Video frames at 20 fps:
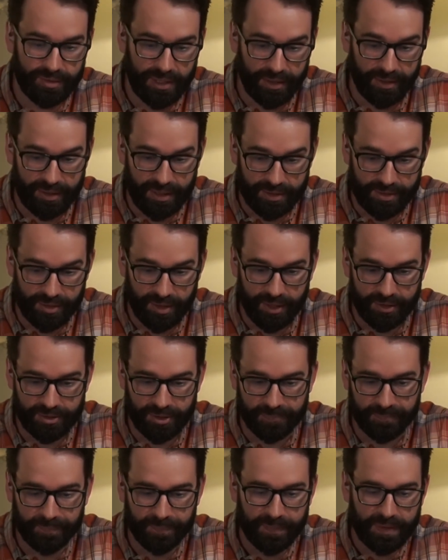daily
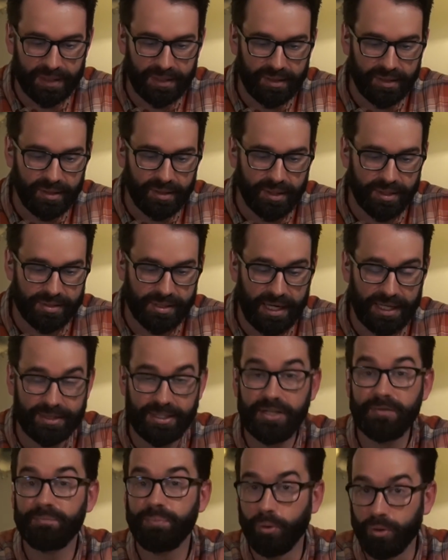cancellation is
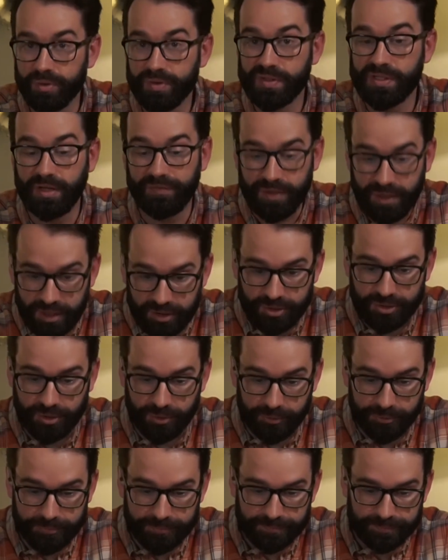not the importance of the
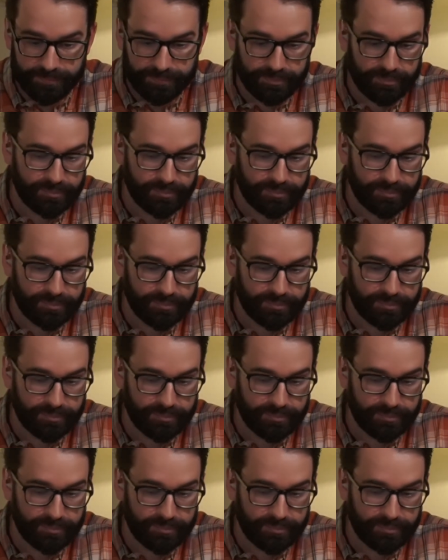issue